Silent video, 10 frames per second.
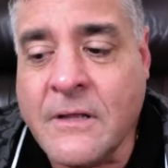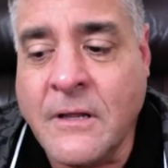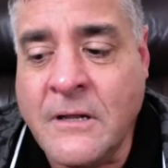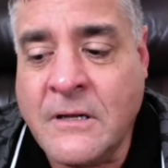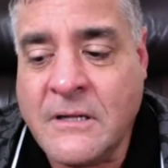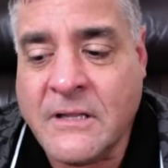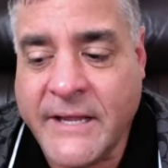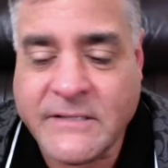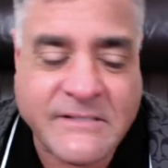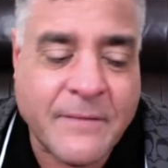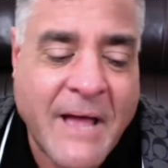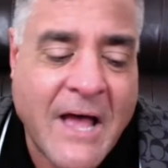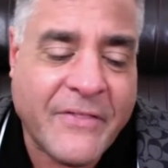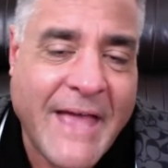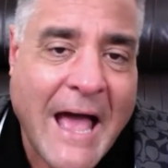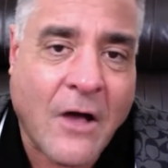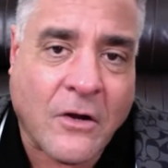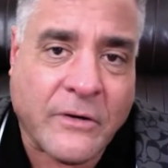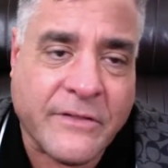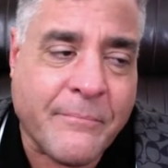like it's somehow the
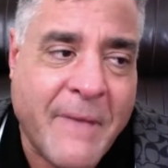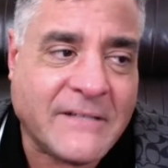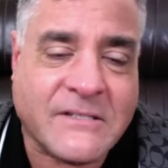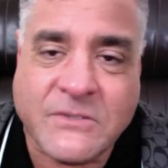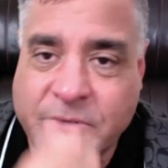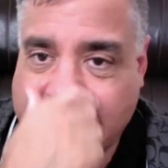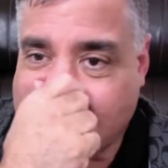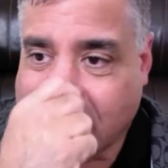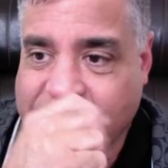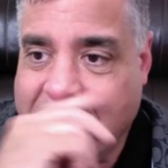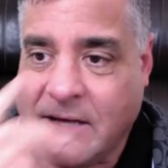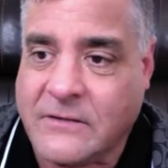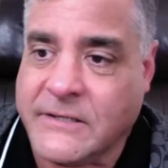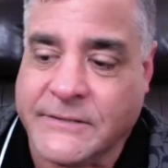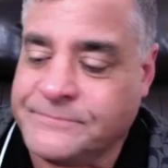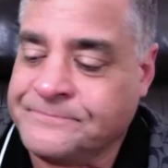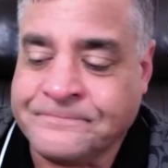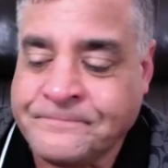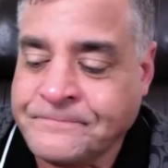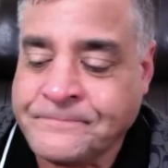algorithm messes with your channel and
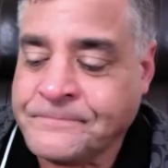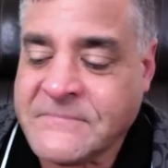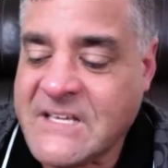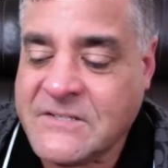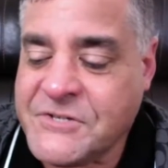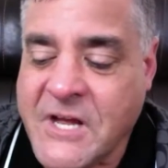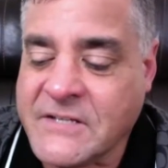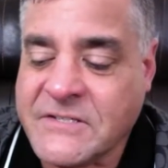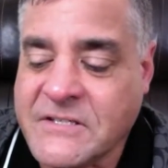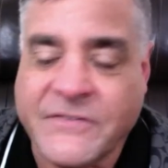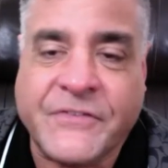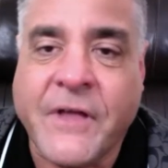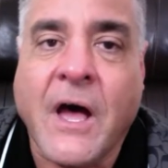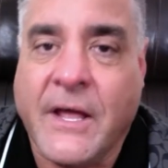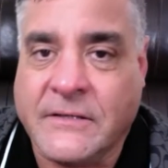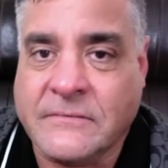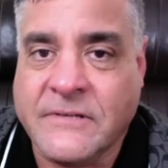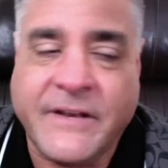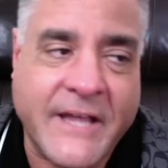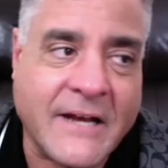it's just it's done.
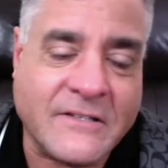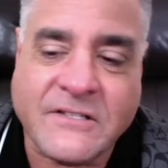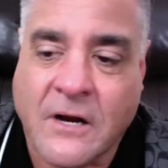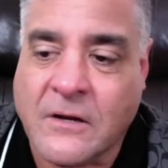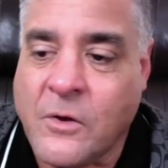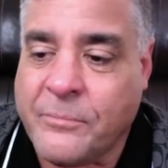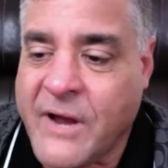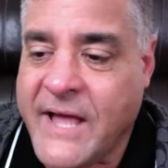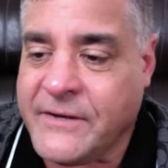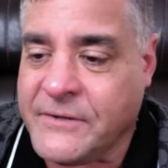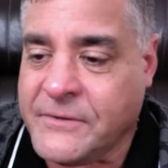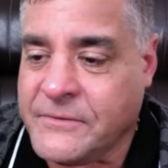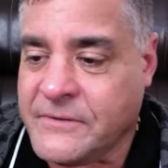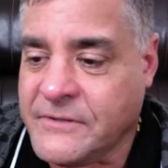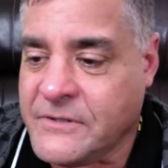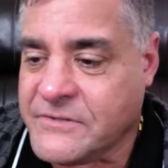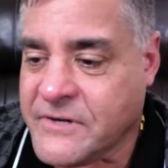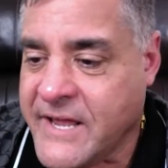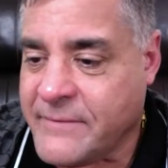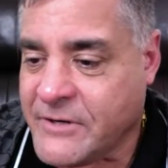Then you got to start a whole brand new
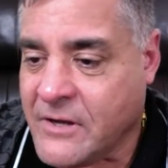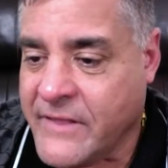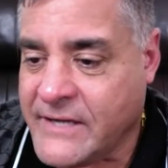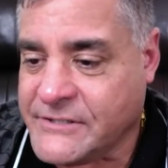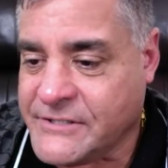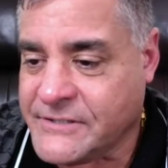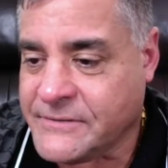username and all that shit.